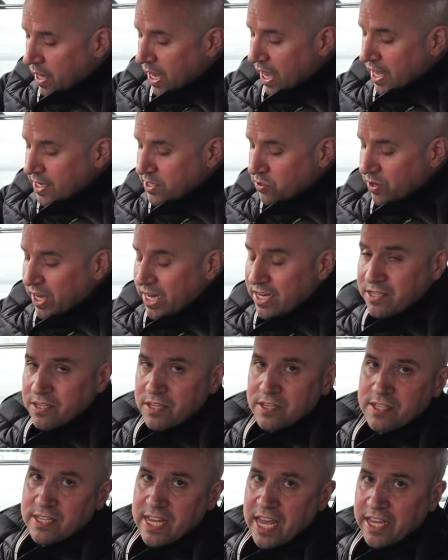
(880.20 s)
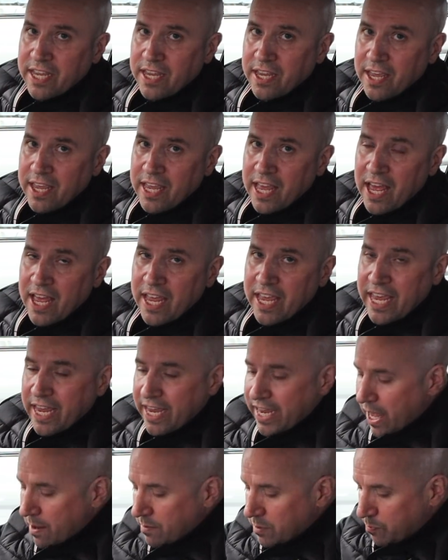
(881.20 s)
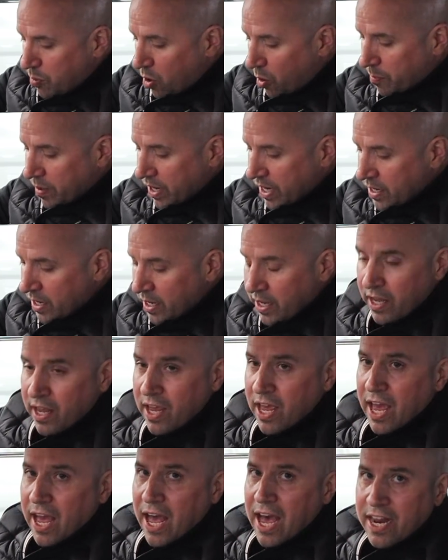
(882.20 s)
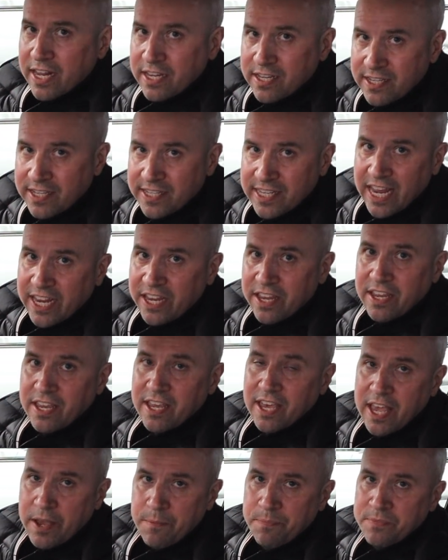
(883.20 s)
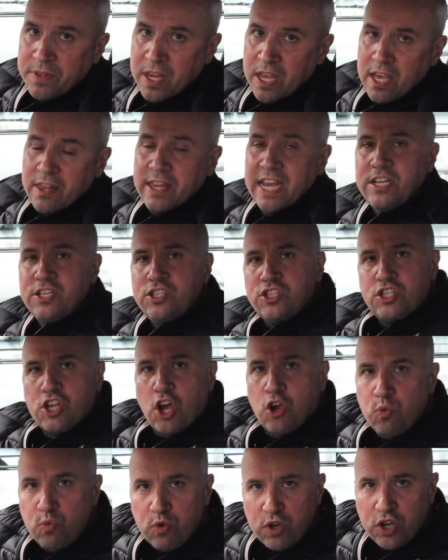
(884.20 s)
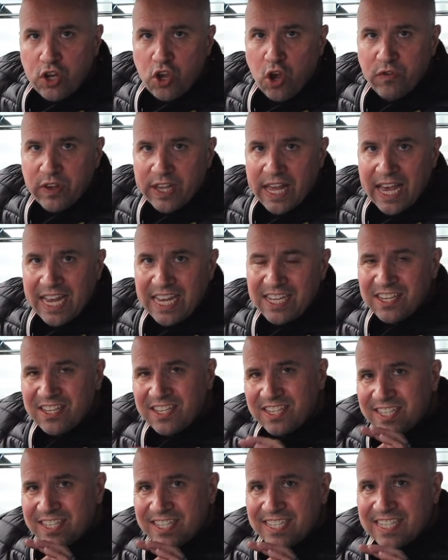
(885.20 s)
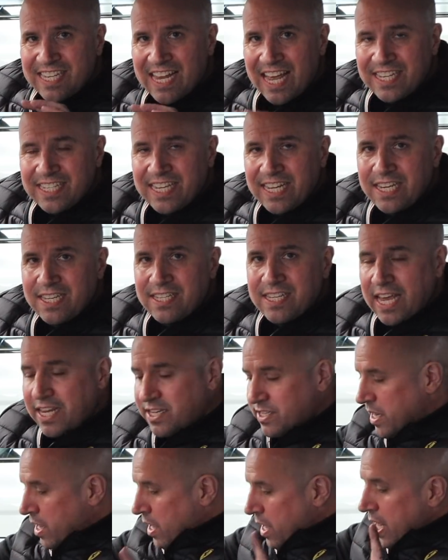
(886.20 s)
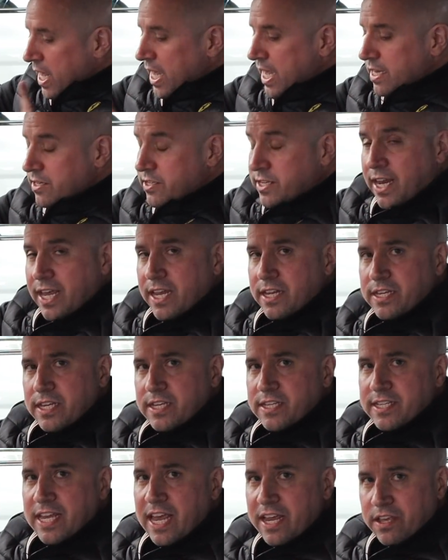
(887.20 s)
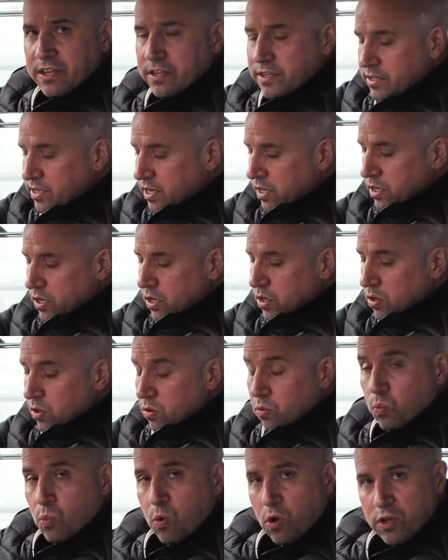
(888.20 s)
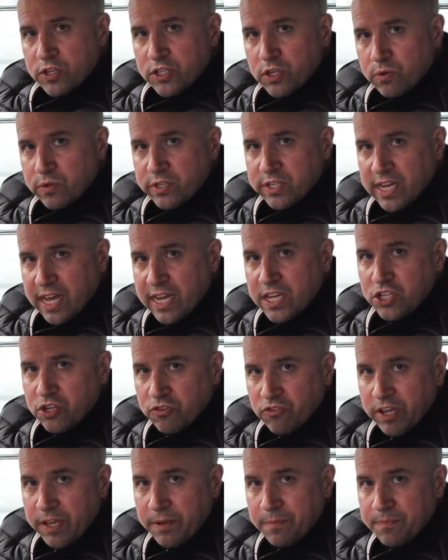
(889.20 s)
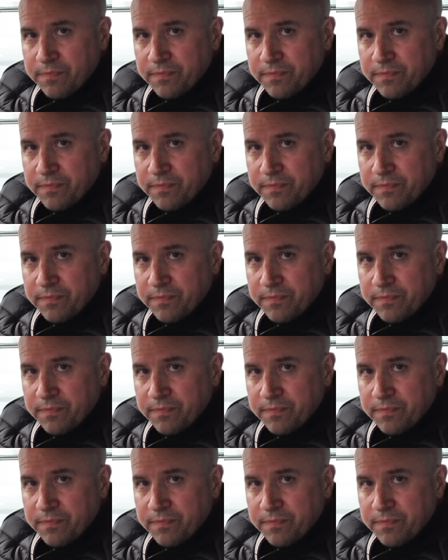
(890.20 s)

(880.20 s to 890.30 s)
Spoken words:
as I entered second gear, it kept popping out of second gear. They don't cover that. It's a static test. It selected second whilst I was stationary.